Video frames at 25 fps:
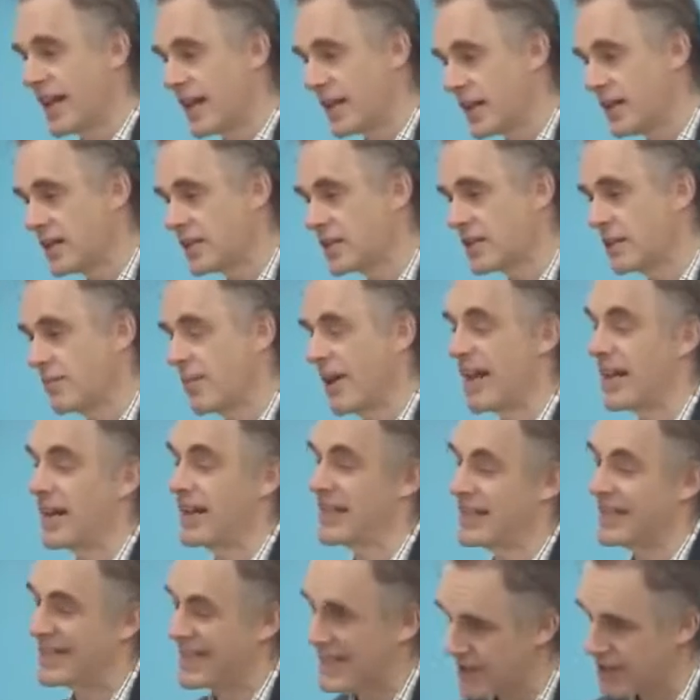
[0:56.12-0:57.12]
than it is to make
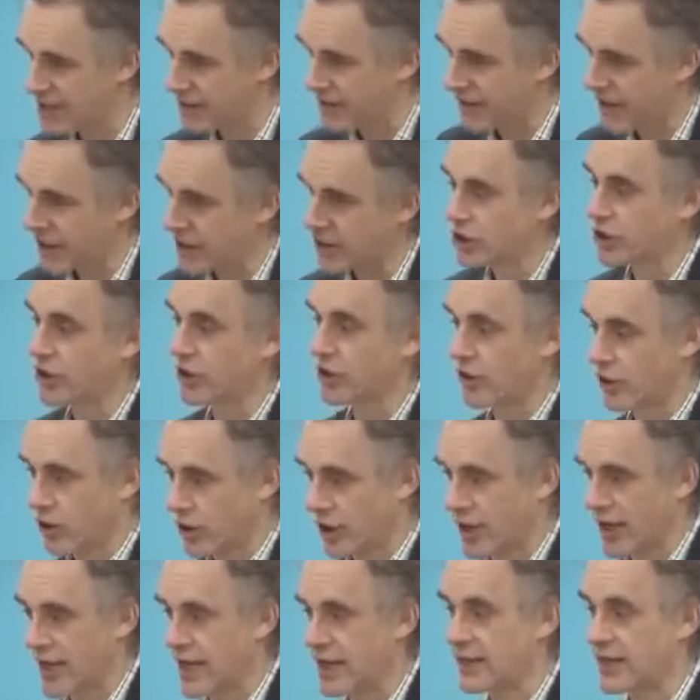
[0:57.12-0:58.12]
a dysfunctional
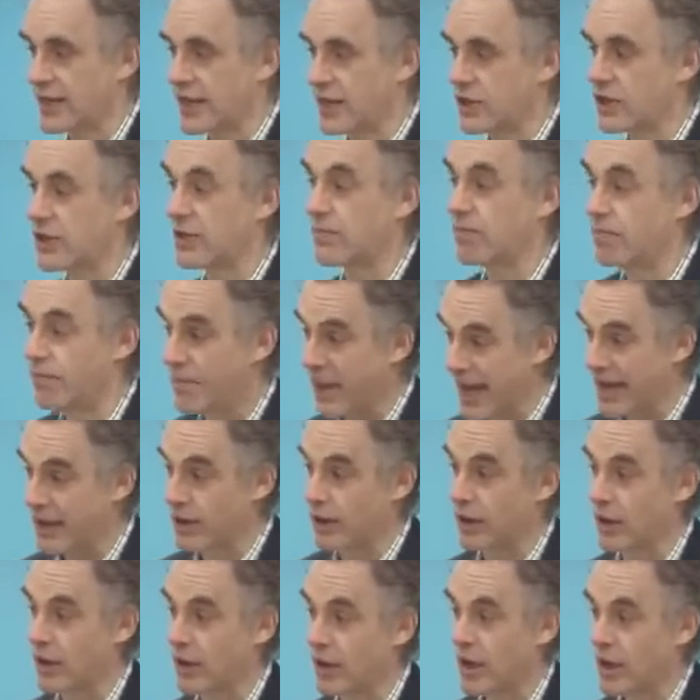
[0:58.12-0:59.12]
organization
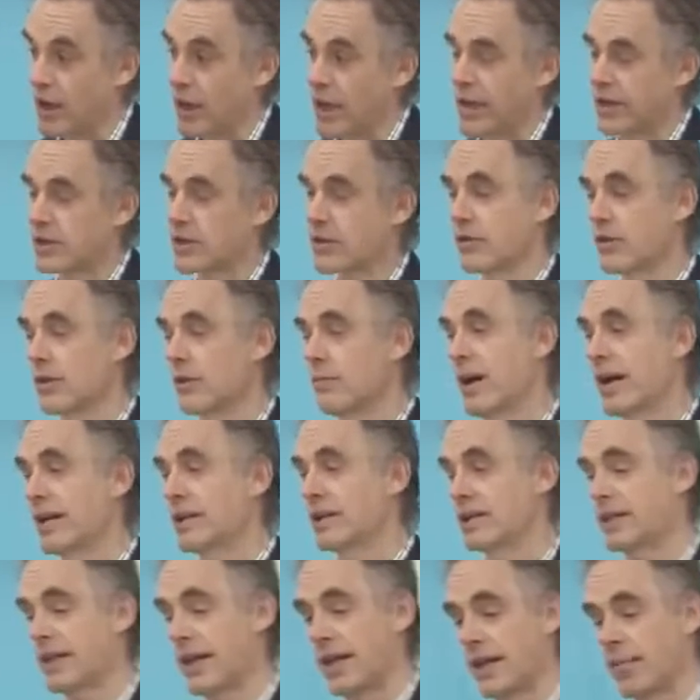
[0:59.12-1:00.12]
better. And so you
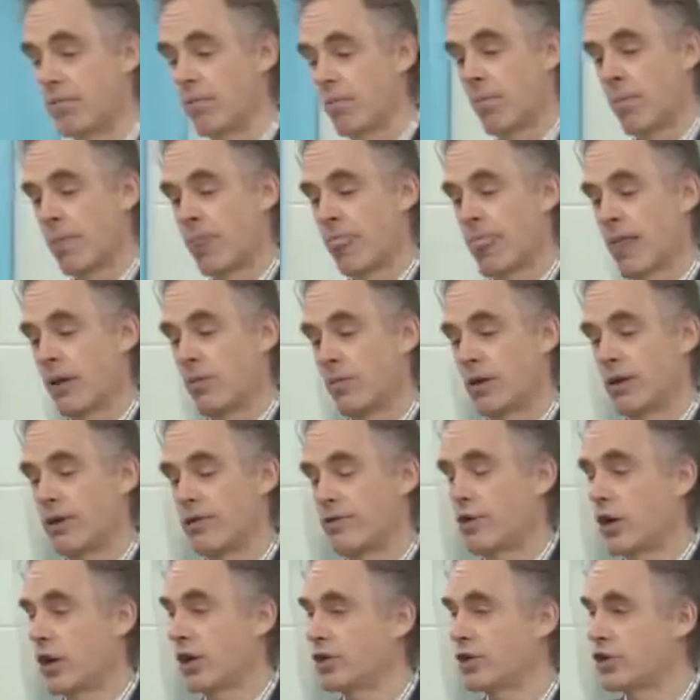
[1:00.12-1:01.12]
might say, well,
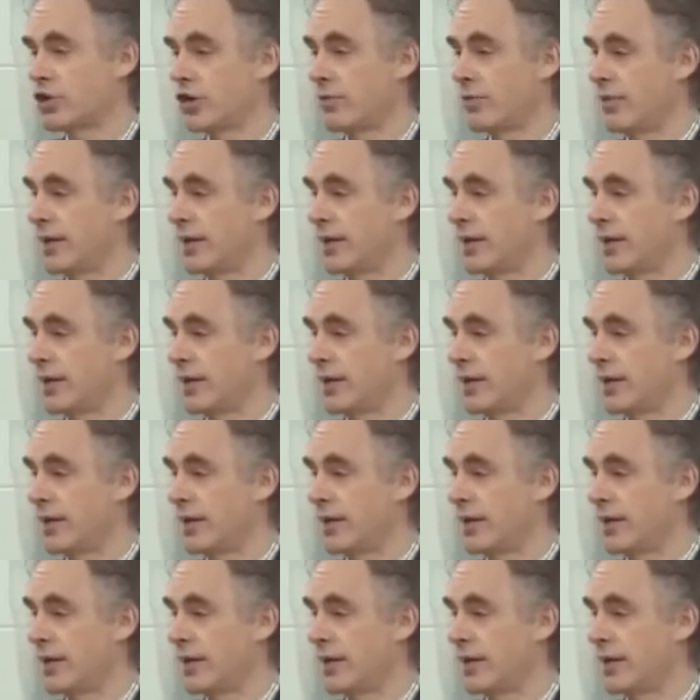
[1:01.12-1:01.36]
you've got